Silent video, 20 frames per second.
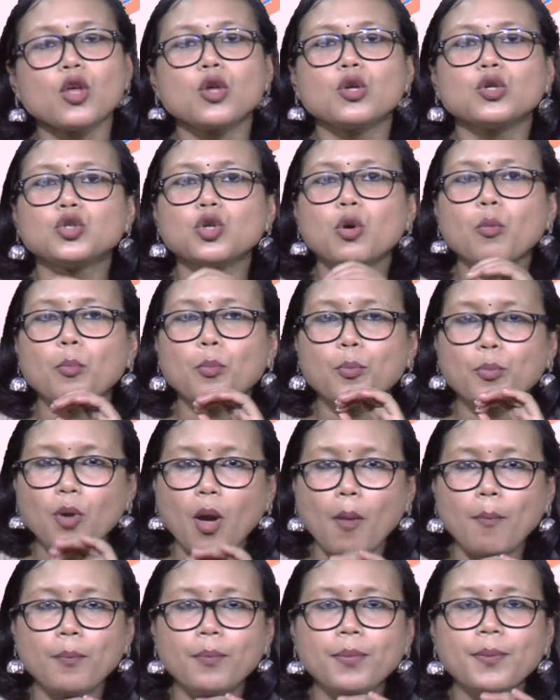So
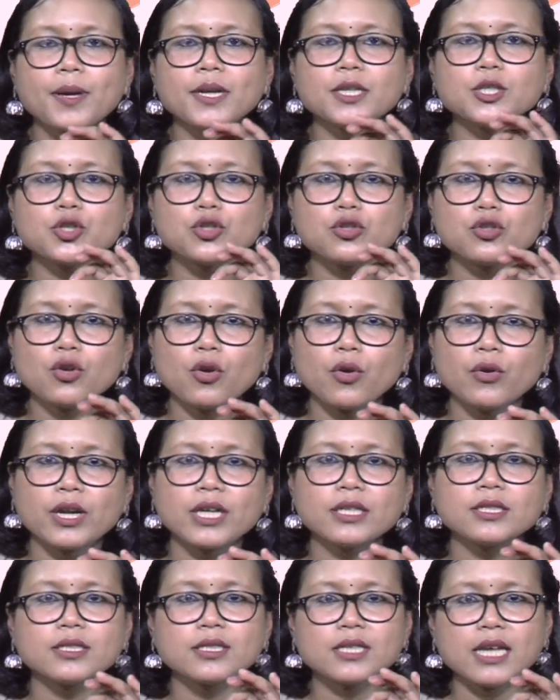proper
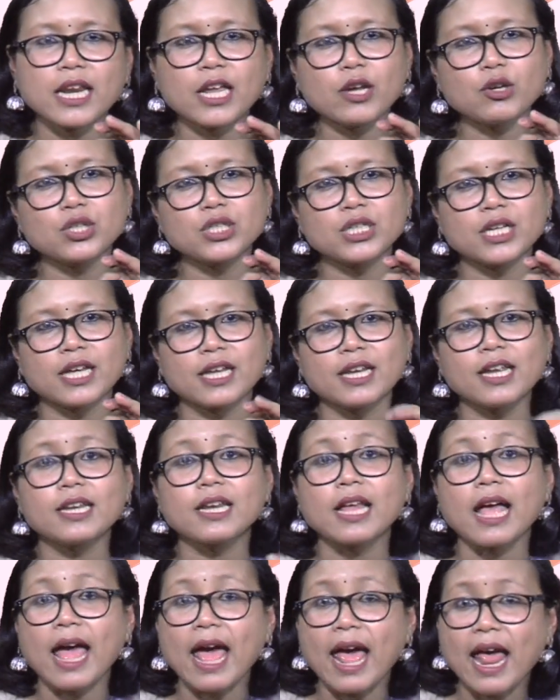storage solution, it
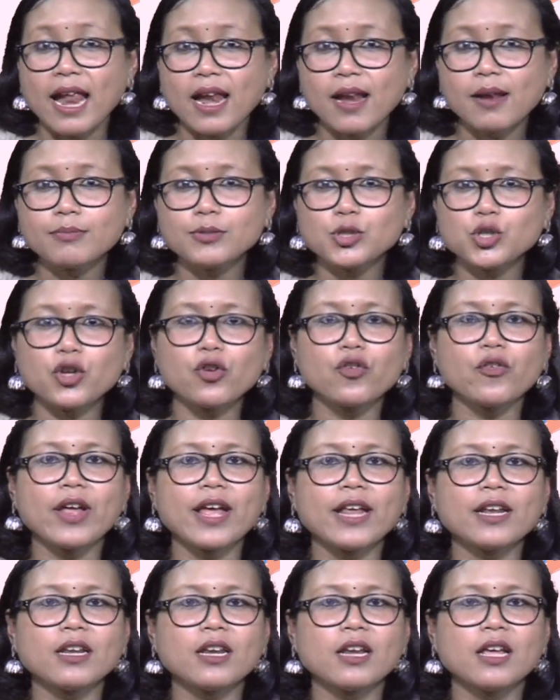helps
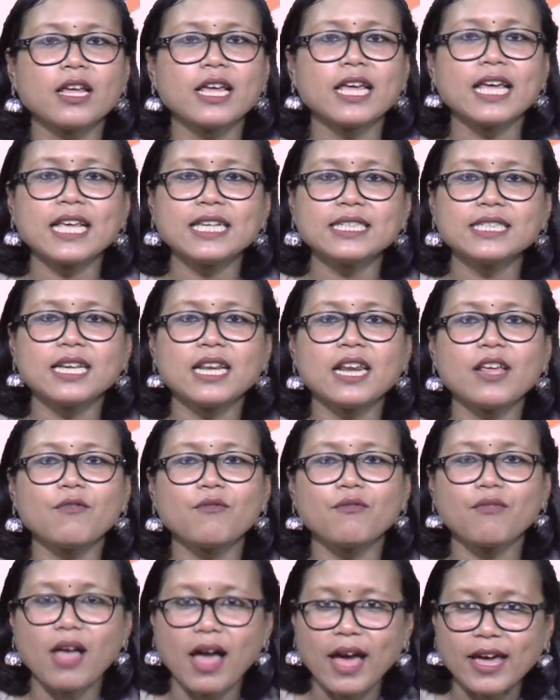children easily
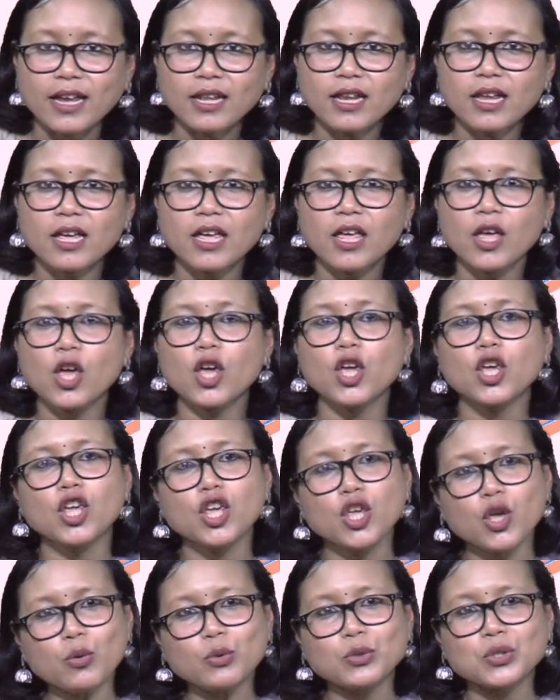find,
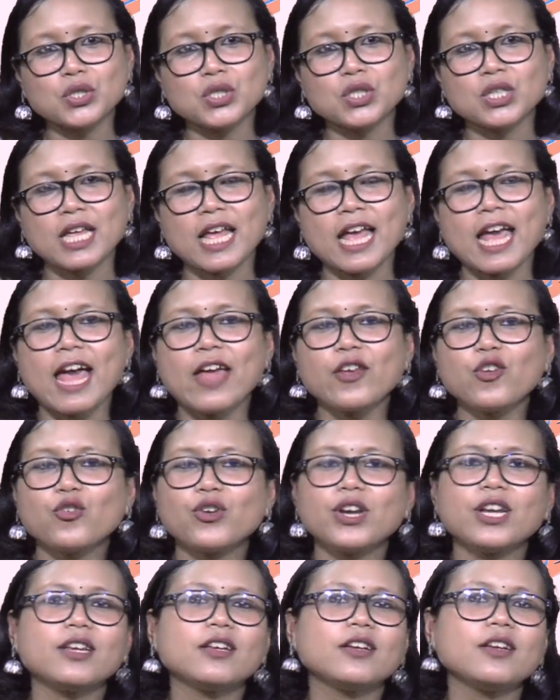use, and
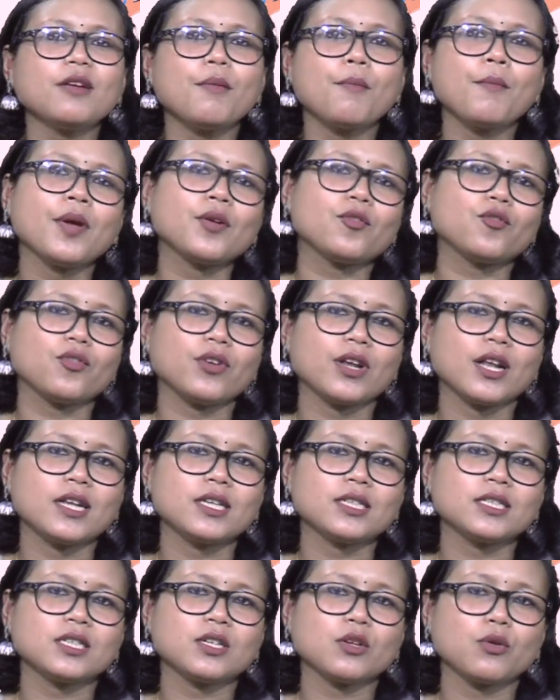return
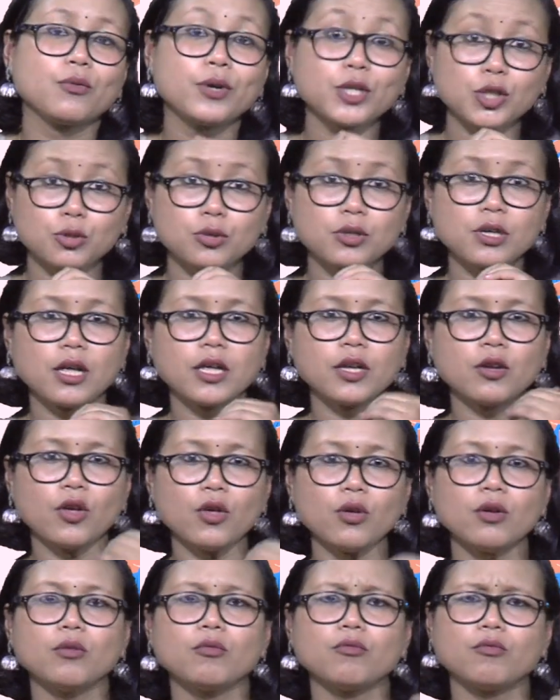materials, which
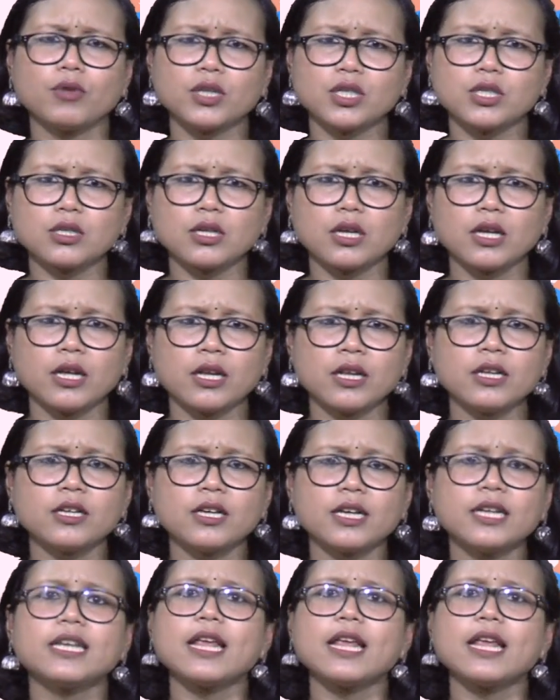in turn